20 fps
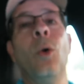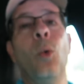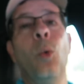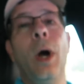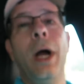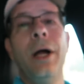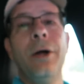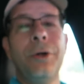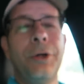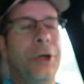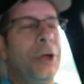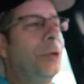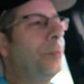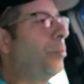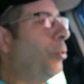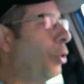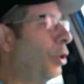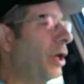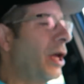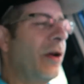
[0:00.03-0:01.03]
Well, good
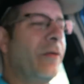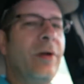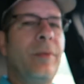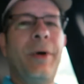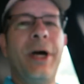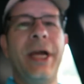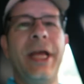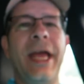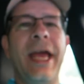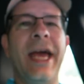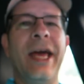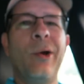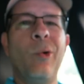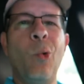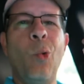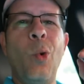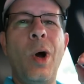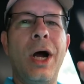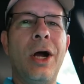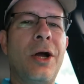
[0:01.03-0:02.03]
morning everybody
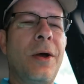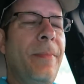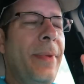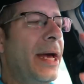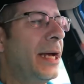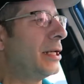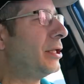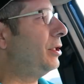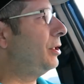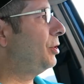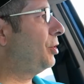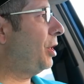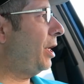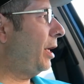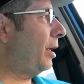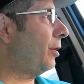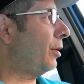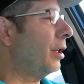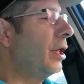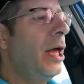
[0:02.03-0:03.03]
and welcome back to the
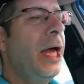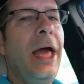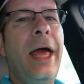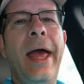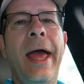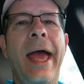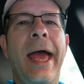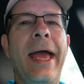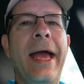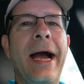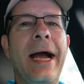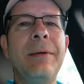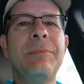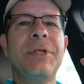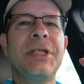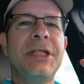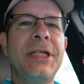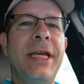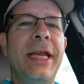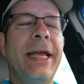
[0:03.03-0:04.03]
channel. Hey, I'm
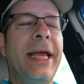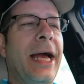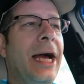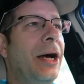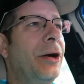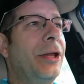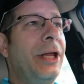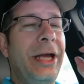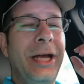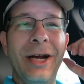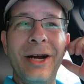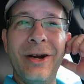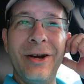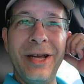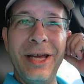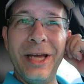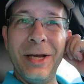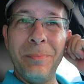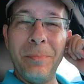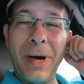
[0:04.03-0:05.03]
sitting out here
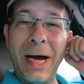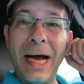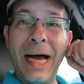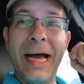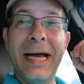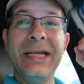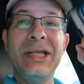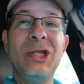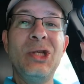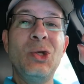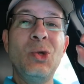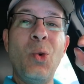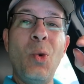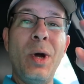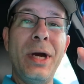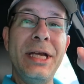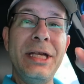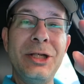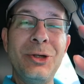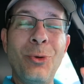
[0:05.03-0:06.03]
in my
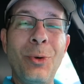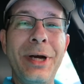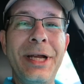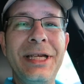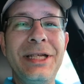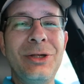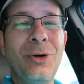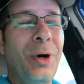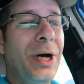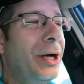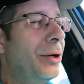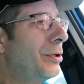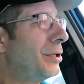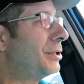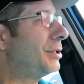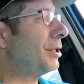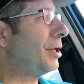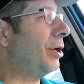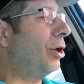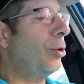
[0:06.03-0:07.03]
2020
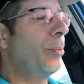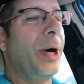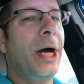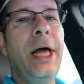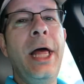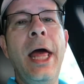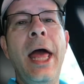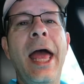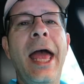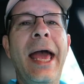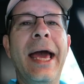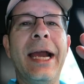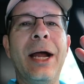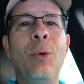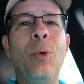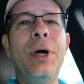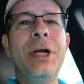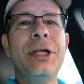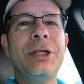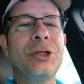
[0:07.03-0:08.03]
Toyota Tacoma and
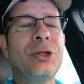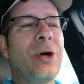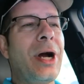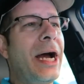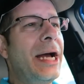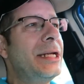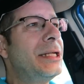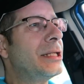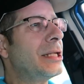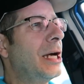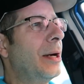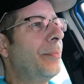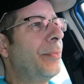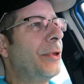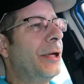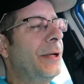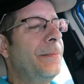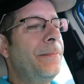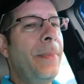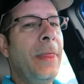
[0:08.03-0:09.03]
I wanted to try
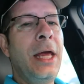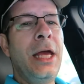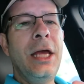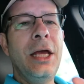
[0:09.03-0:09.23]
something.